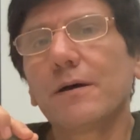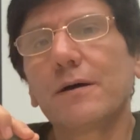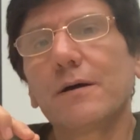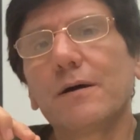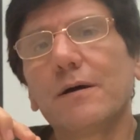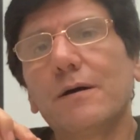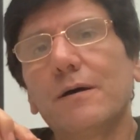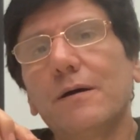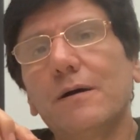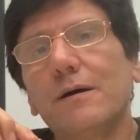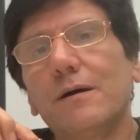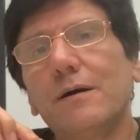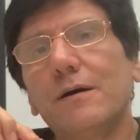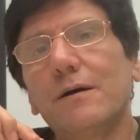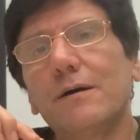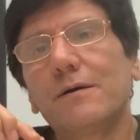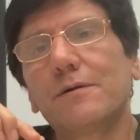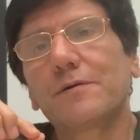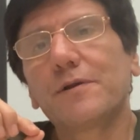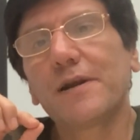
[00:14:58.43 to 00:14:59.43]

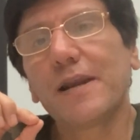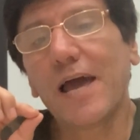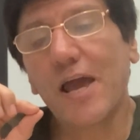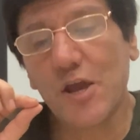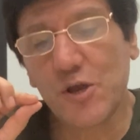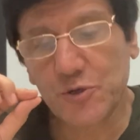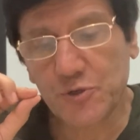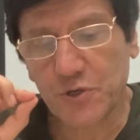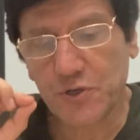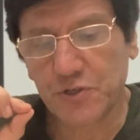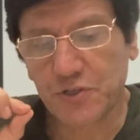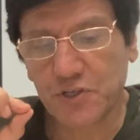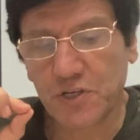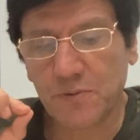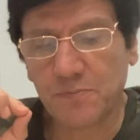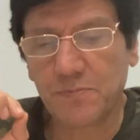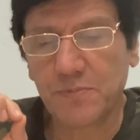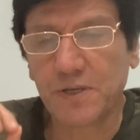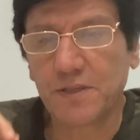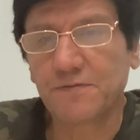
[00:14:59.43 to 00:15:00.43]

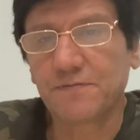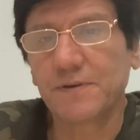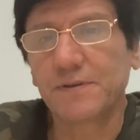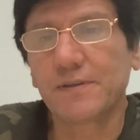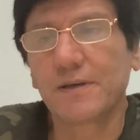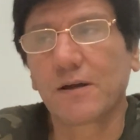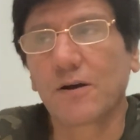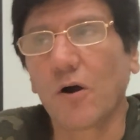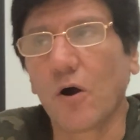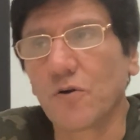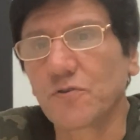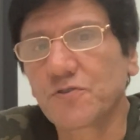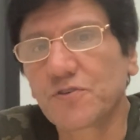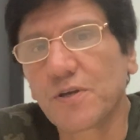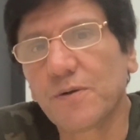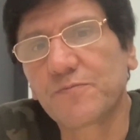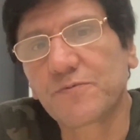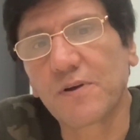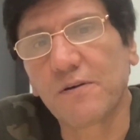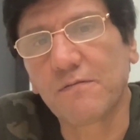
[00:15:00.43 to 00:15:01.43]
relationship between the
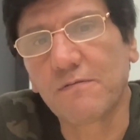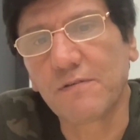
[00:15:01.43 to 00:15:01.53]
concept of